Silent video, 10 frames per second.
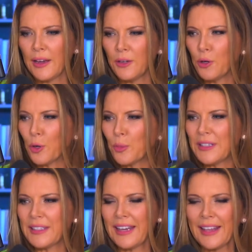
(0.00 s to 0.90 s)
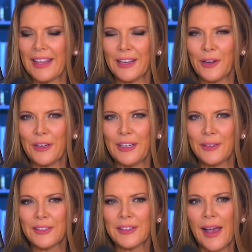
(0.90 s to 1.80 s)
You heard me say that, you know, he
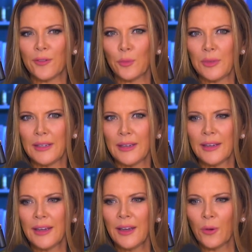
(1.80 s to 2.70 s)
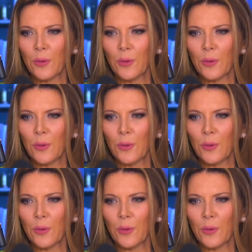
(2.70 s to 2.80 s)
used to have a meeting